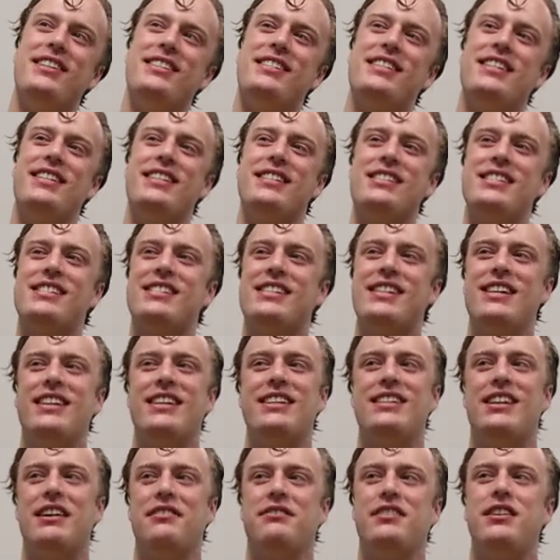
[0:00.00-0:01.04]
scene's
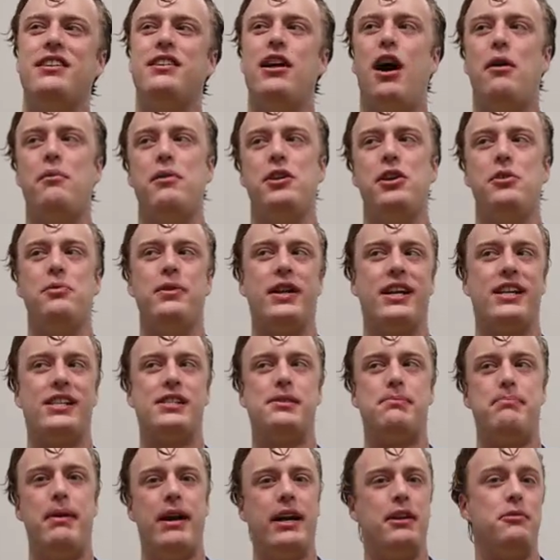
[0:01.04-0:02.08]
definitely not what you would
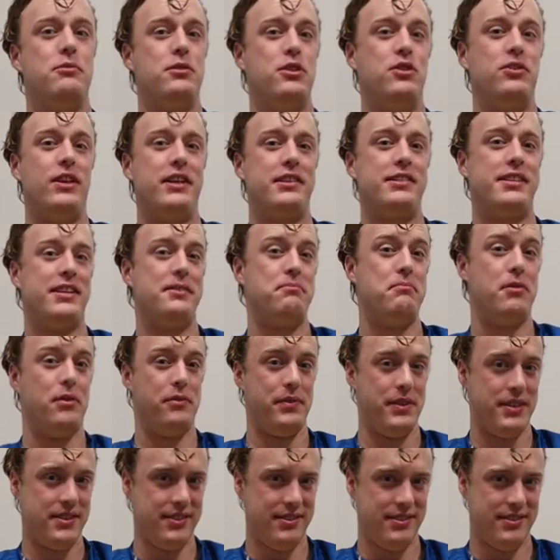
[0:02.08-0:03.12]
expect when you like see
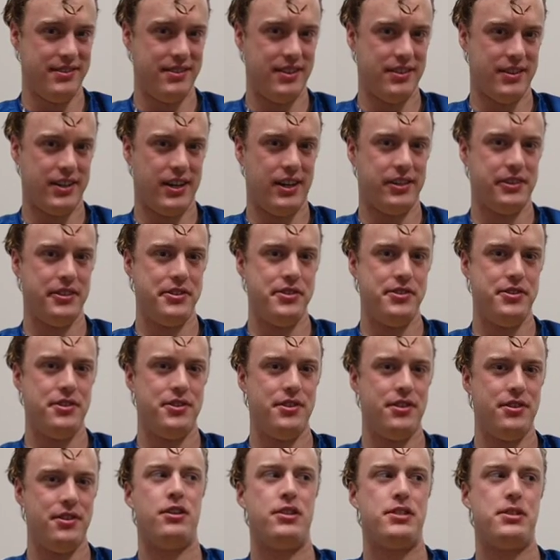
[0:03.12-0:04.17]
movies in
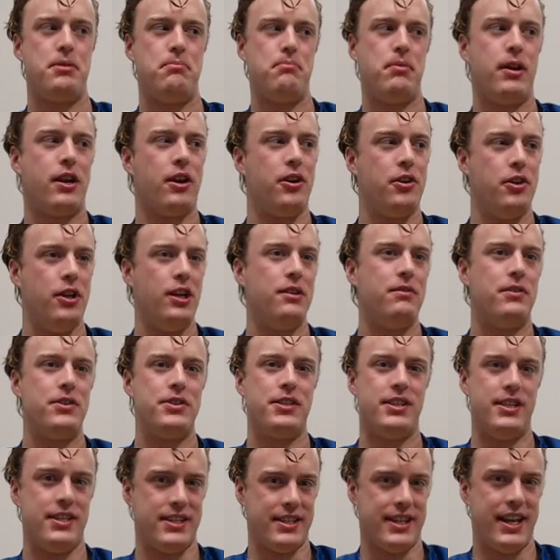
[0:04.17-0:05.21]
college. There's some bigger
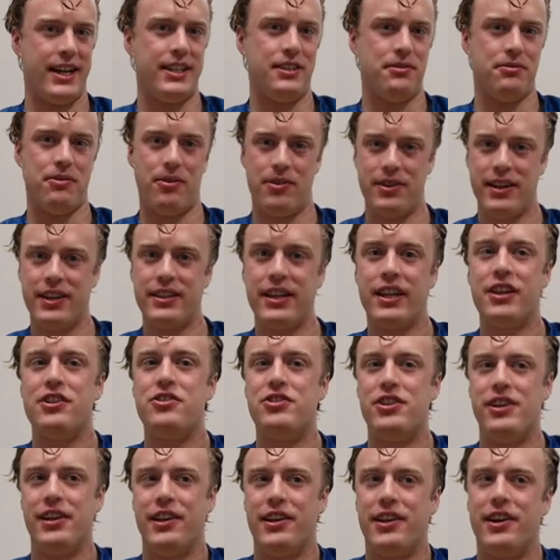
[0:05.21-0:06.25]
universities in California like
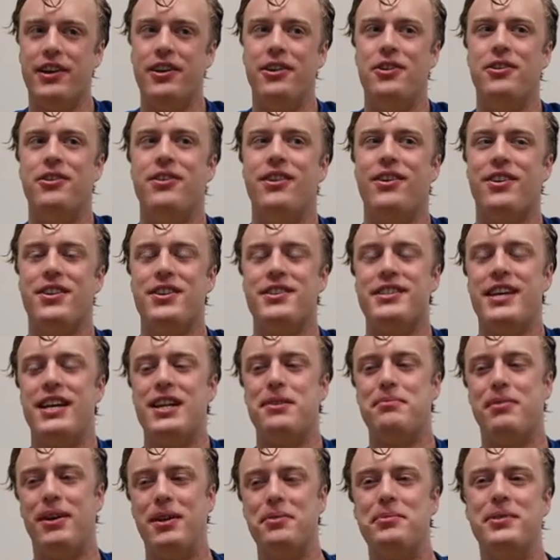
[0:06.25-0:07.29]
Chico or
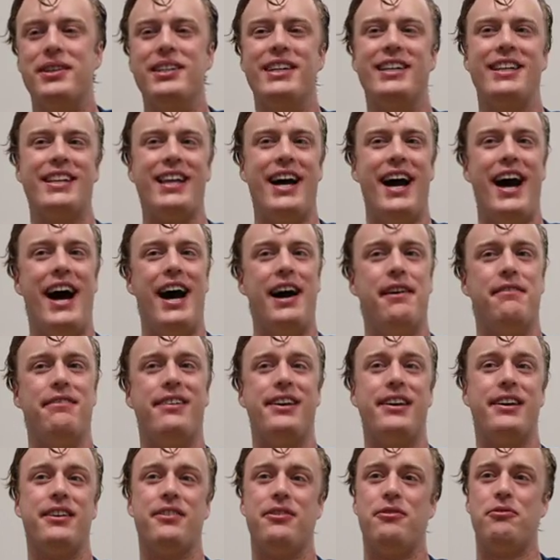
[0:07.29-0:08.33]
Santa Barbara that have
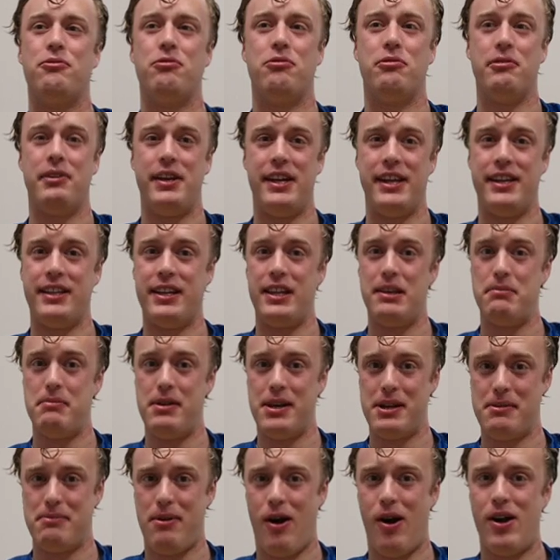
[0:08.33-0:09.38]
like really
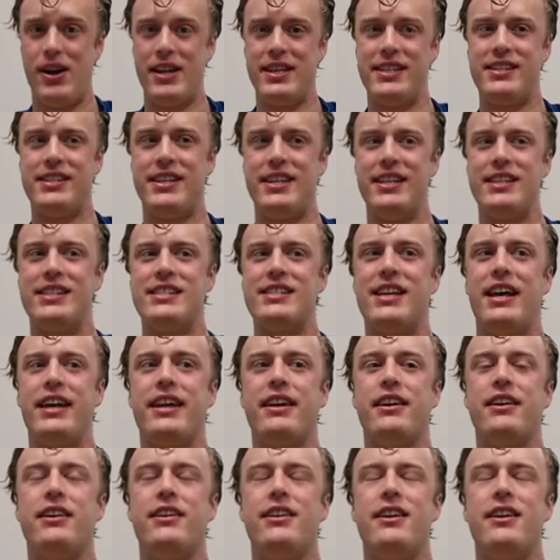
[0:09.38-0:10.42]
big party scenes, like